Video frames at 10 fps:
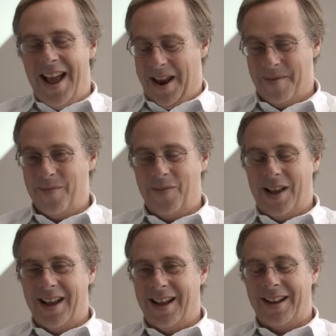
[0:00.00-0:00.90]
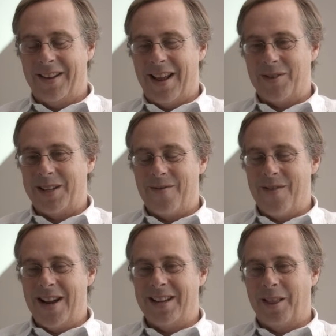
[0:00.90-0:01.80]
And that was an
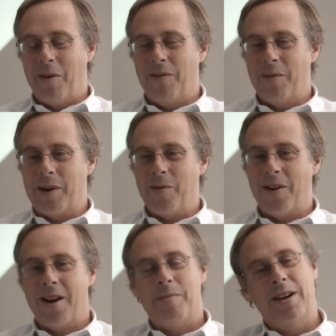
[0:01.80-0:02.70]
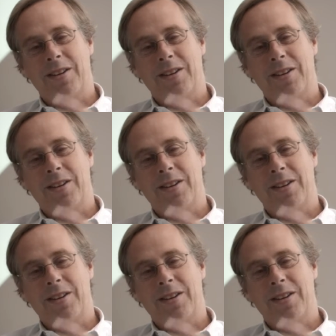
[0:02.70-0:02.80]
amazing thrill for me growing up.